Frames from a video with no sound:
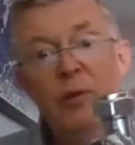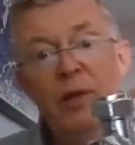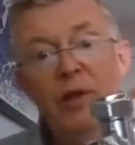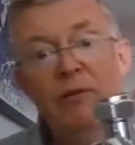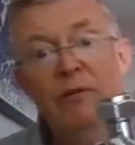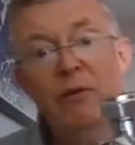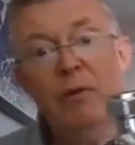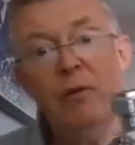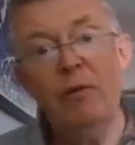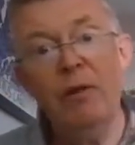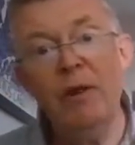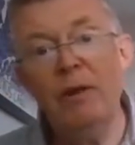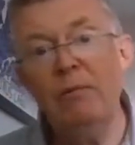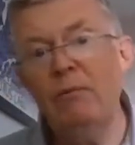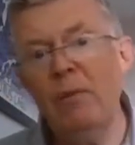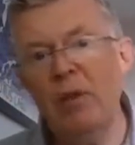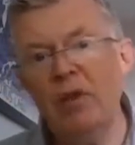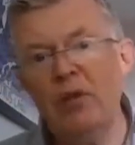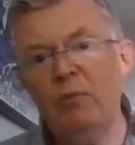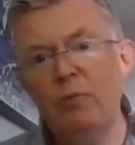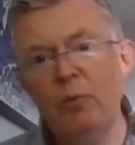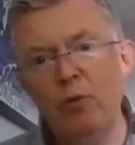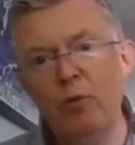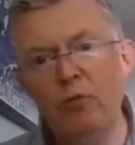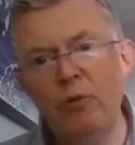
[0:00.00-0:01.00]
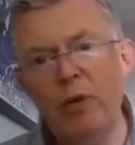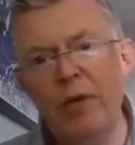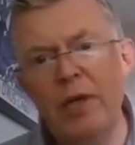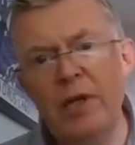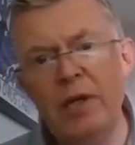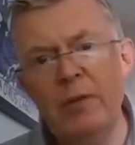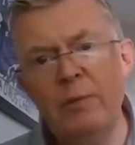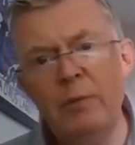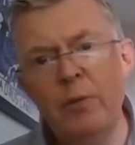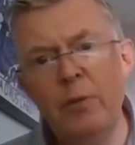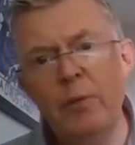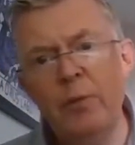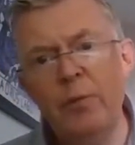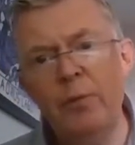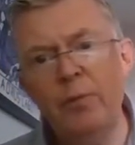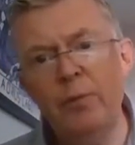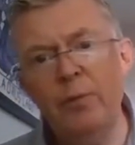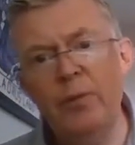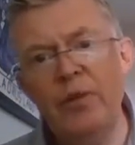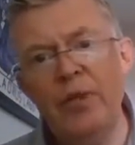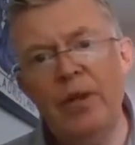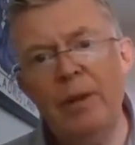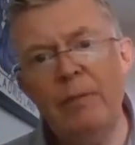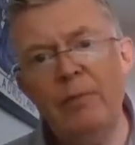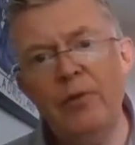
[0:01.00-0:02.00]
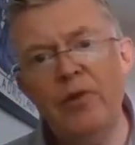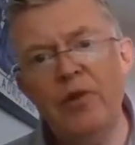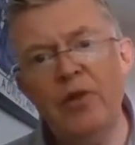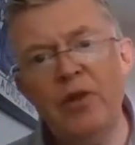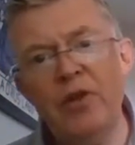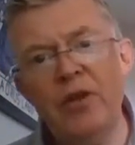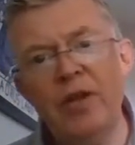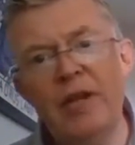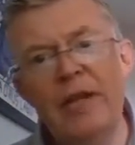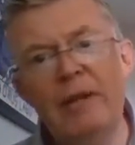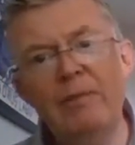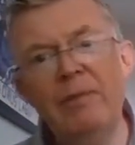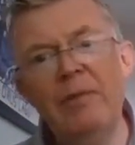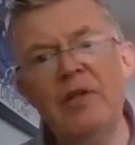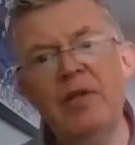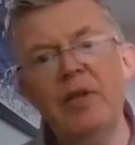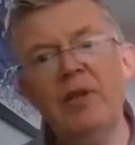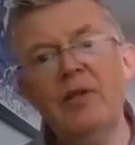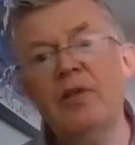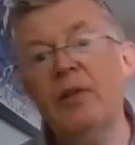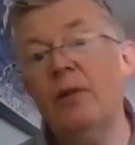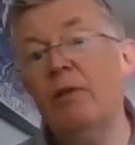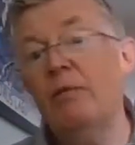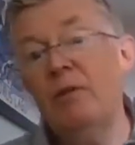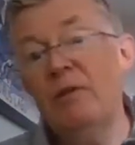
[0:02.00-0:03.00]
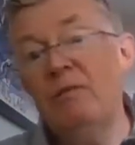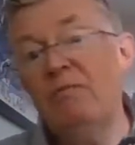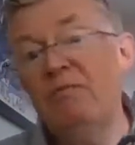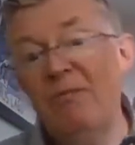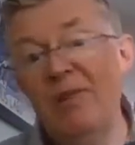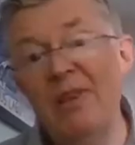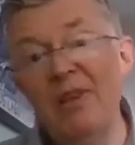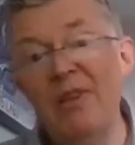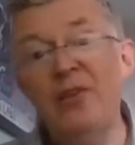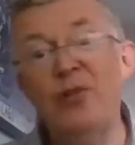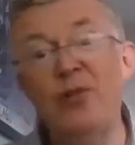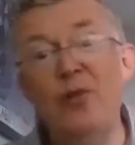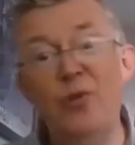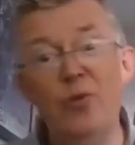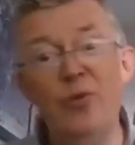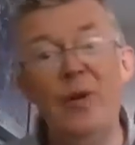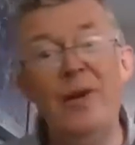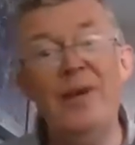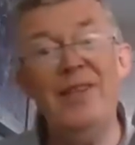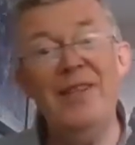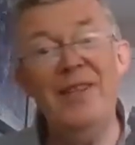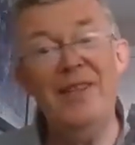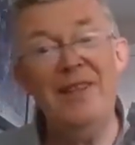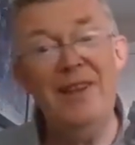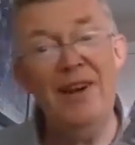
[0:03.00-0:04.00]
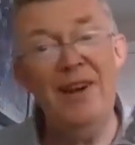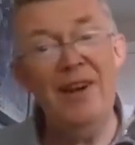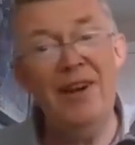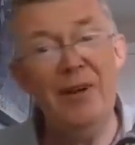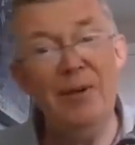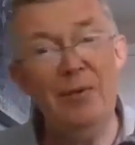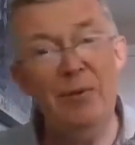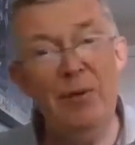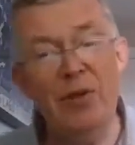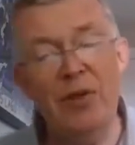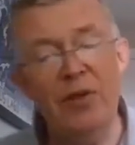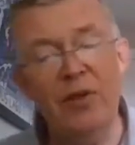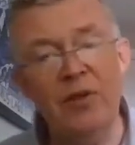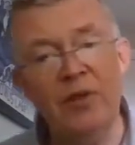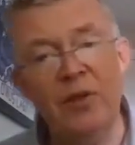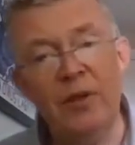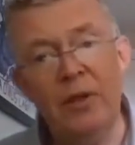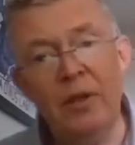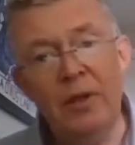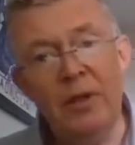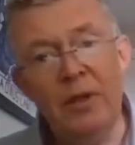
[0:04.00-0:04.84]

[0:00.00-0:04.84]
whatever you think, much more reasonable temperature to limit it to than 29, which is